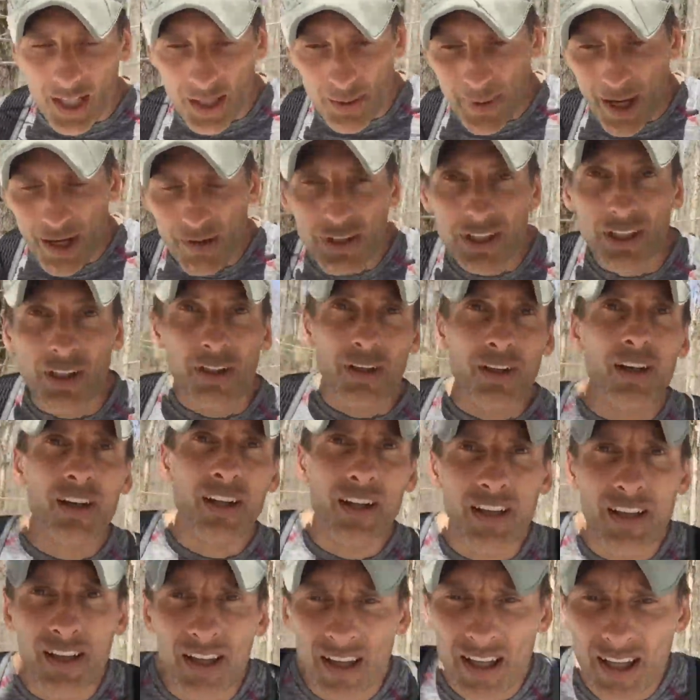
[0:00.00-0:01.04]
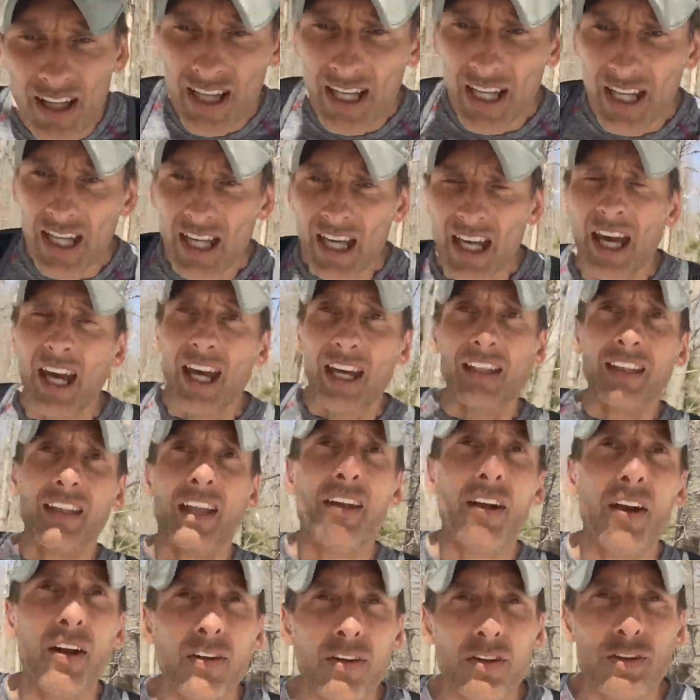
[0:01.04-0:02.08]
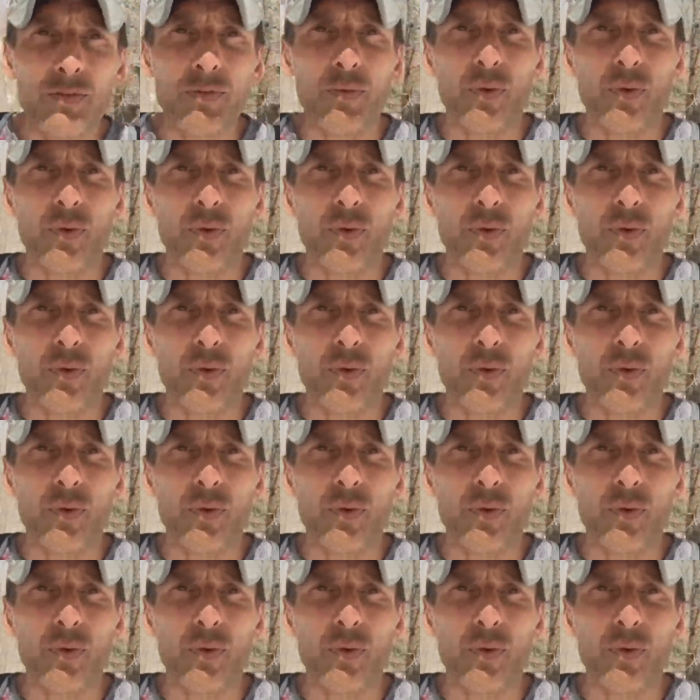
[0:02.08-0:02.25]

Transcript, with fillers: come out here, I let all those